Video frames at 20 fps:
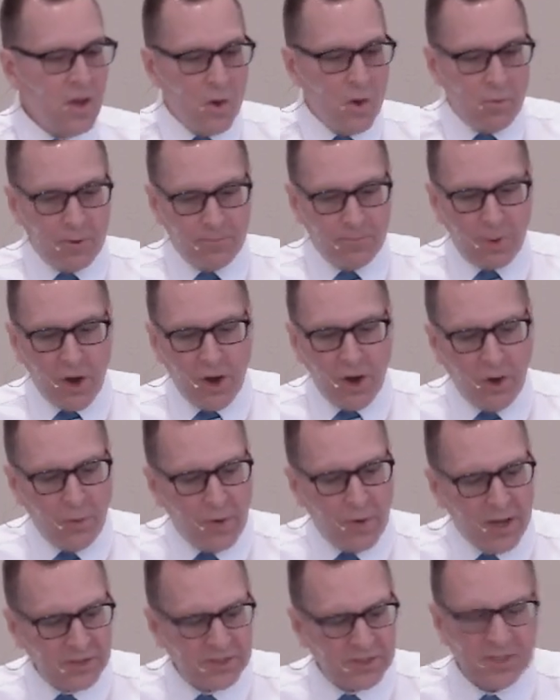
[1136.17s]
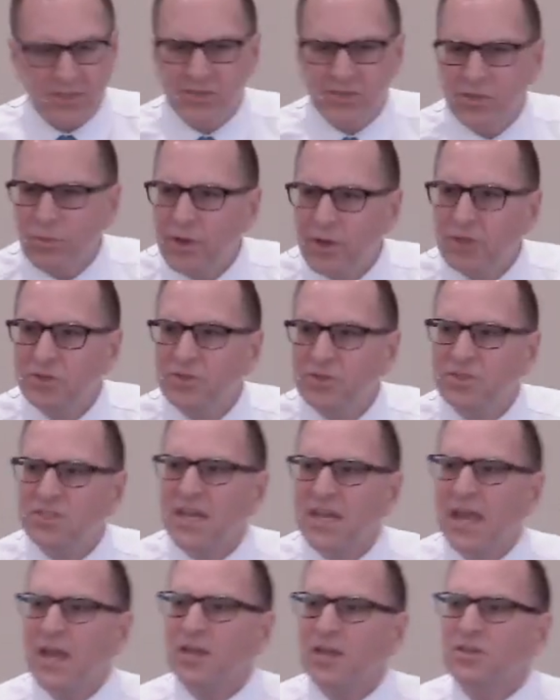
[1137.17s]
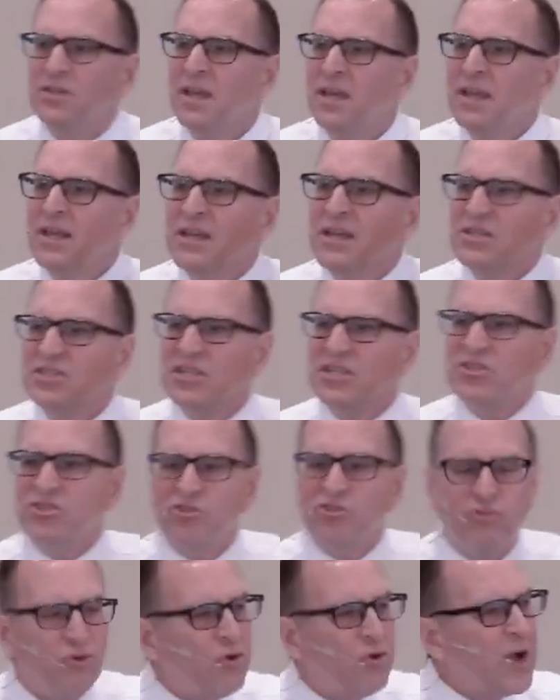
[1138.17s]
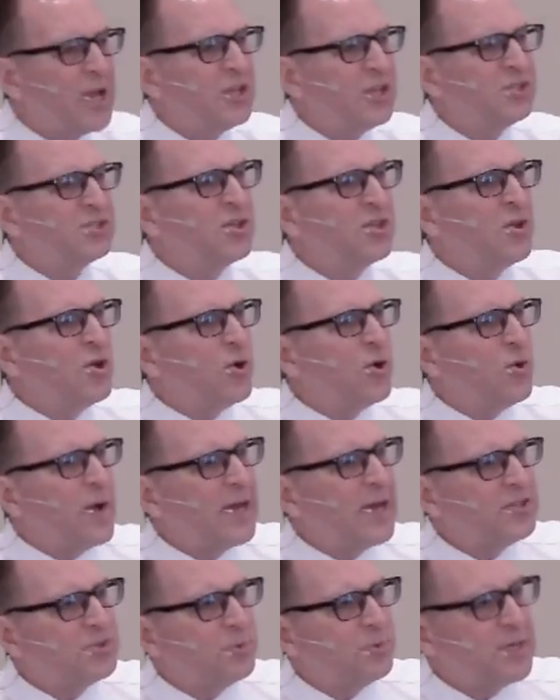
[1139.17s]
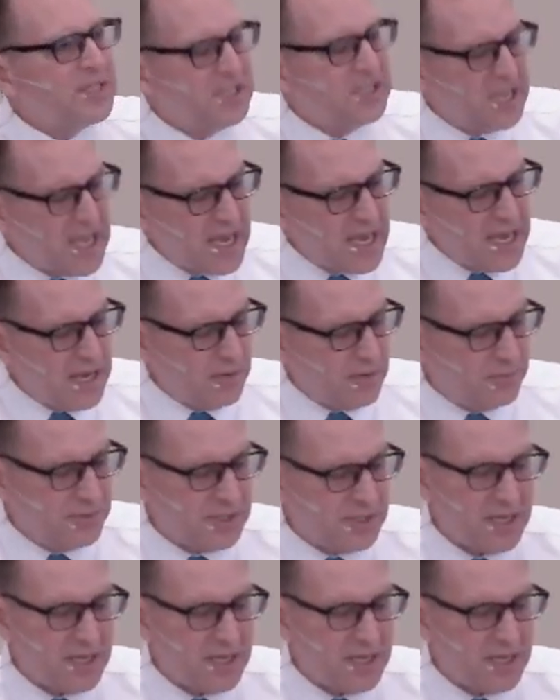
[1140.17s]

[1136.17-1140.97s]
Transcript: What Paul wants us to understand is this Christ who has redeemed